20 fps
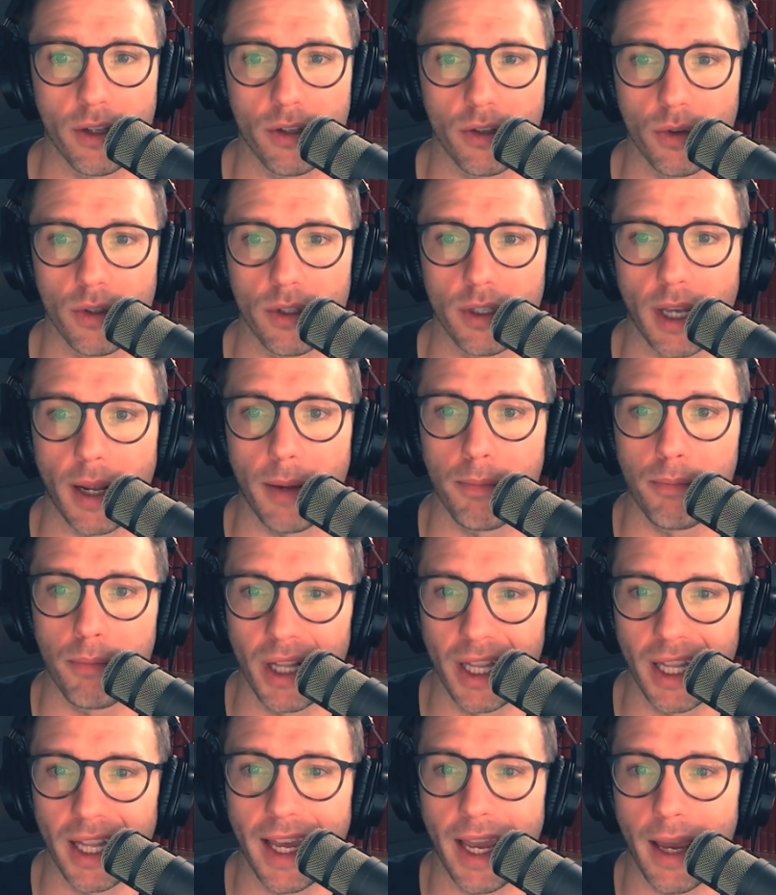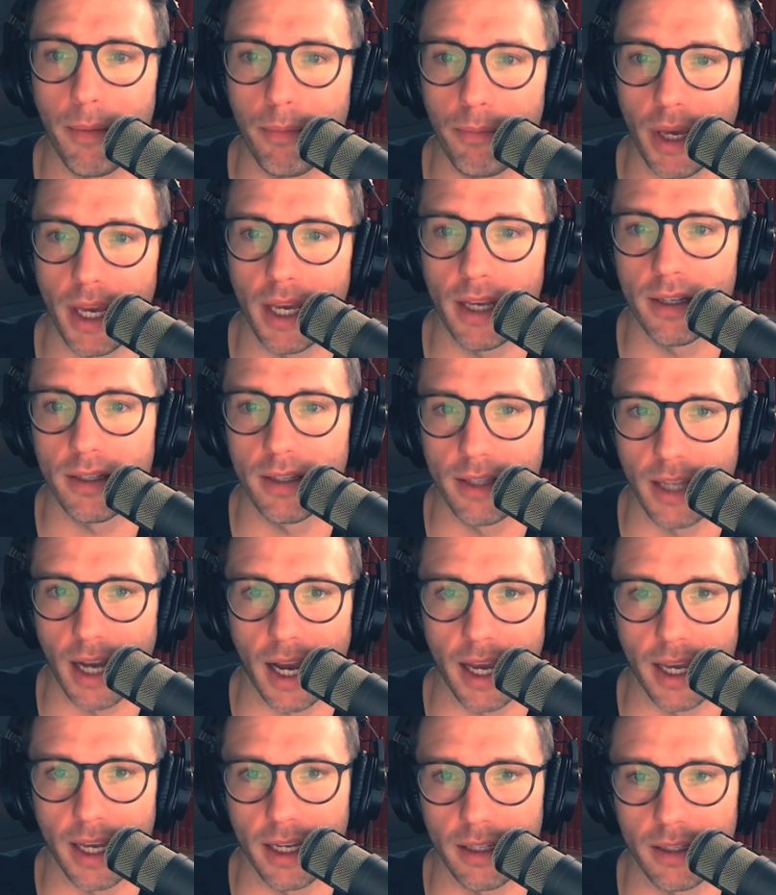So it's like plant-based
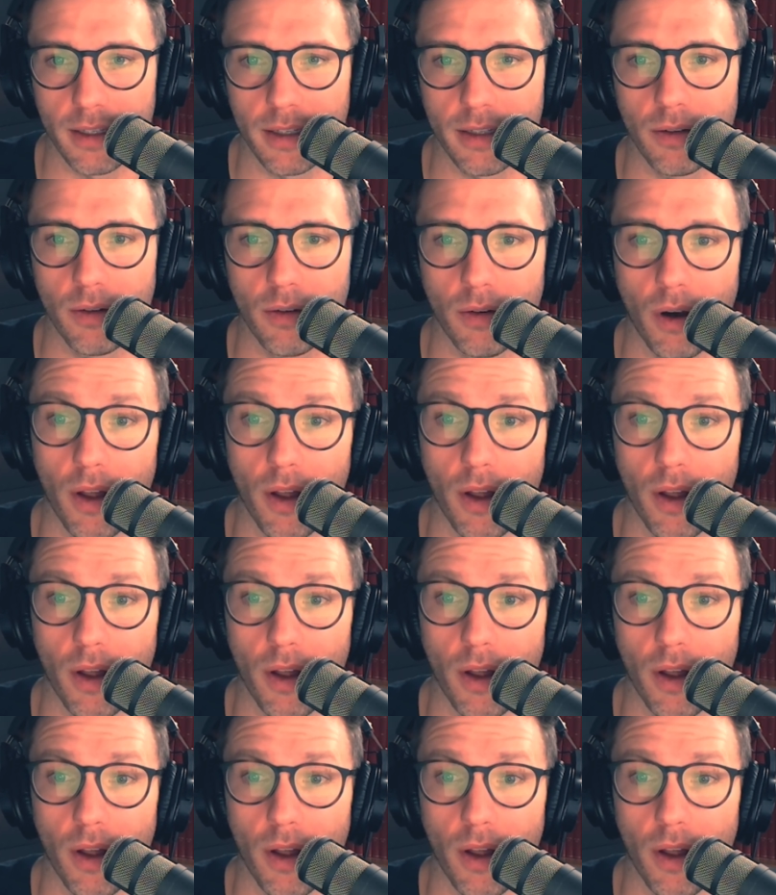diets.